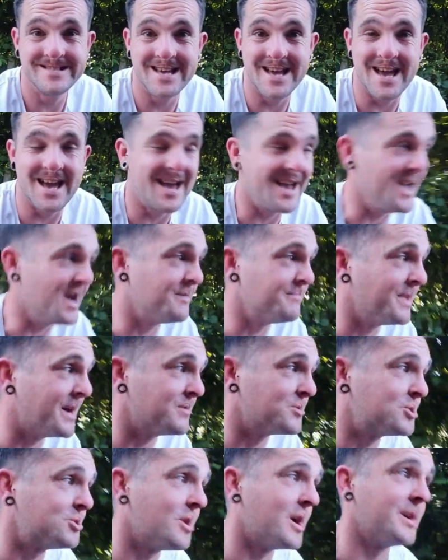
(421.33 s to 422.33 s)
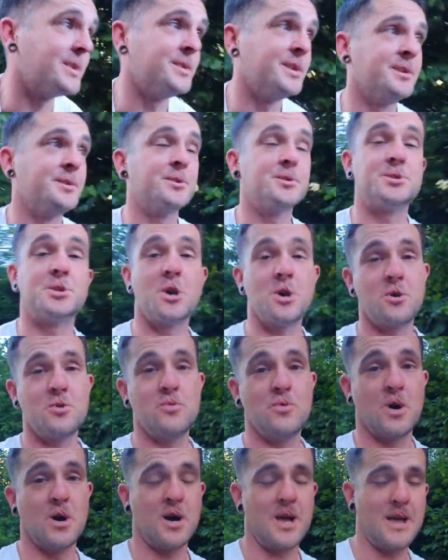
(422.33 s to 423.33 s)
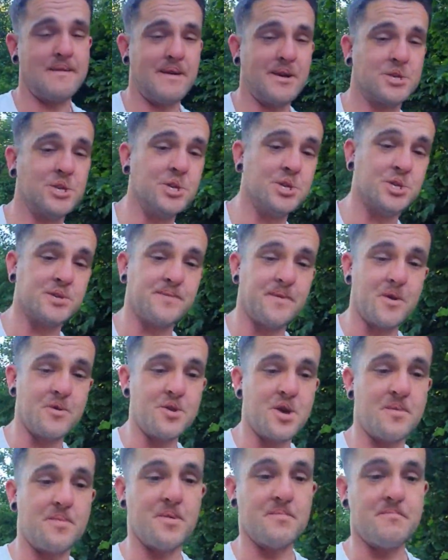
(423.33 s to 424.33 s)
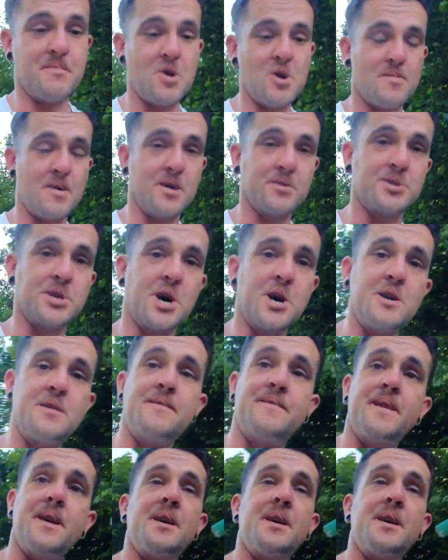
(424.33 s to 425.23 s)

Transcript: yeah, I'm now stranded. So I have actually just phoned up a mobile tyre